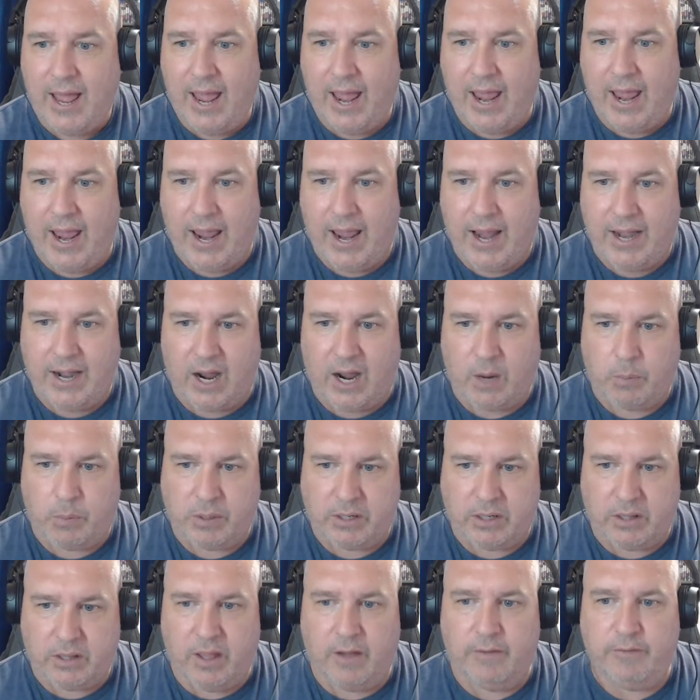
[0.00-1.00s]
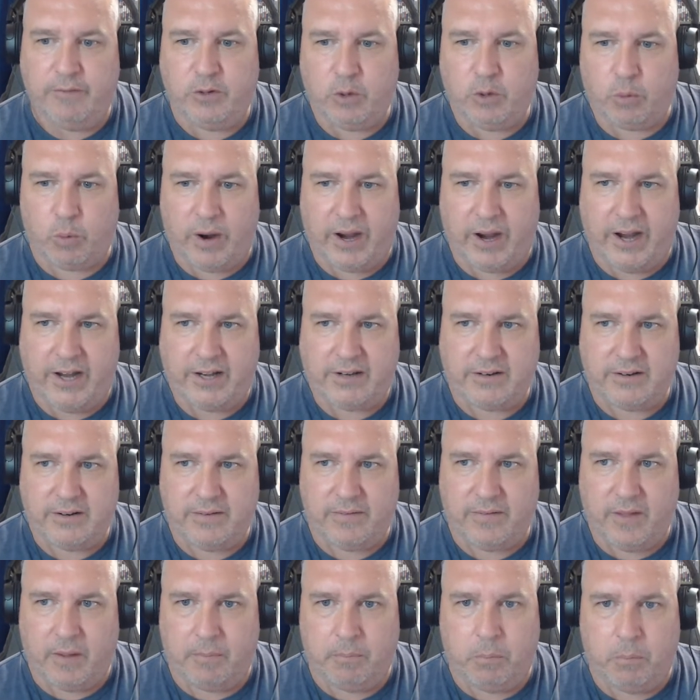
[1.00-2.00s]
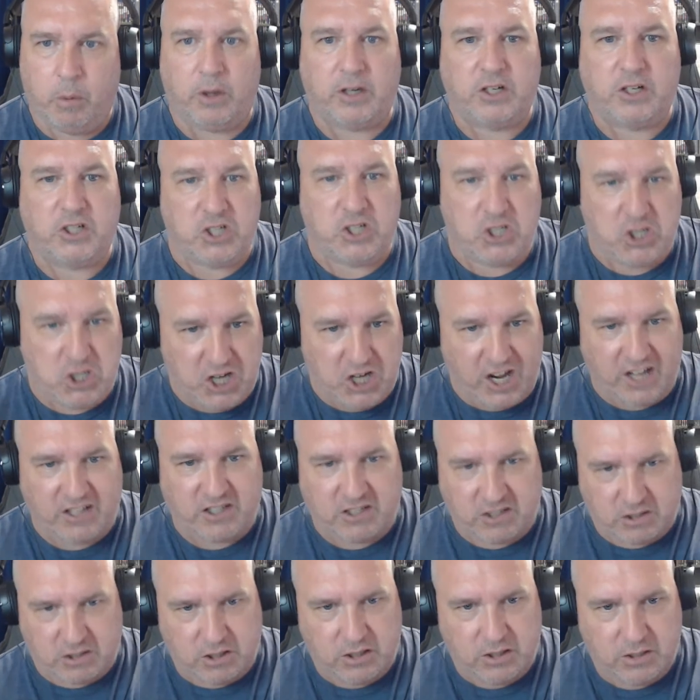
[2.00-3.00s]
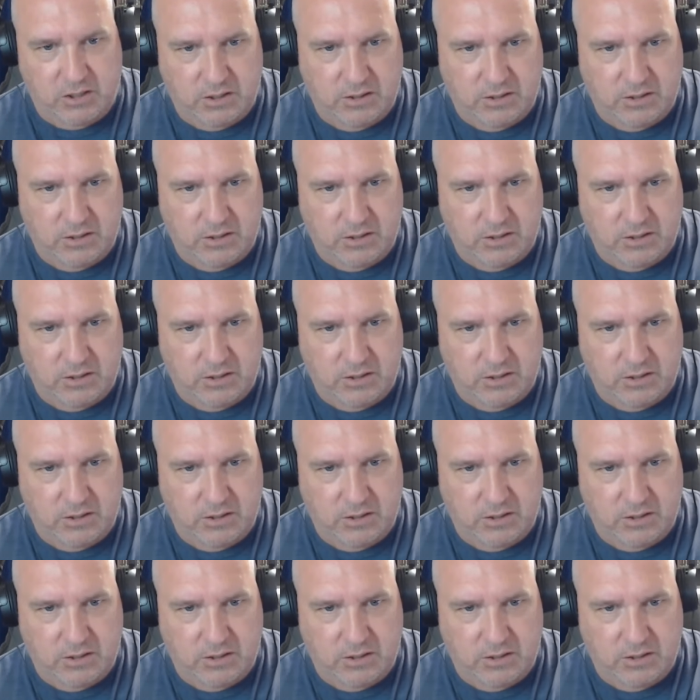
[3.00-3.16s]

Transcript: and I would love to write a book just